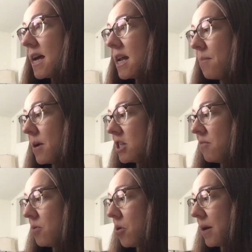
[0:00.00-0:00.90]
a bunch
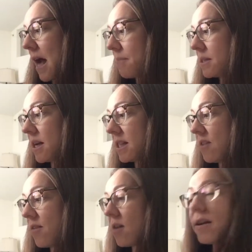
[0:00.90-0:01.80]
of blue caps, and on the
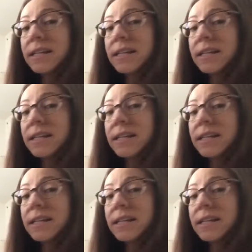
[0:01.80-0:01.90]
very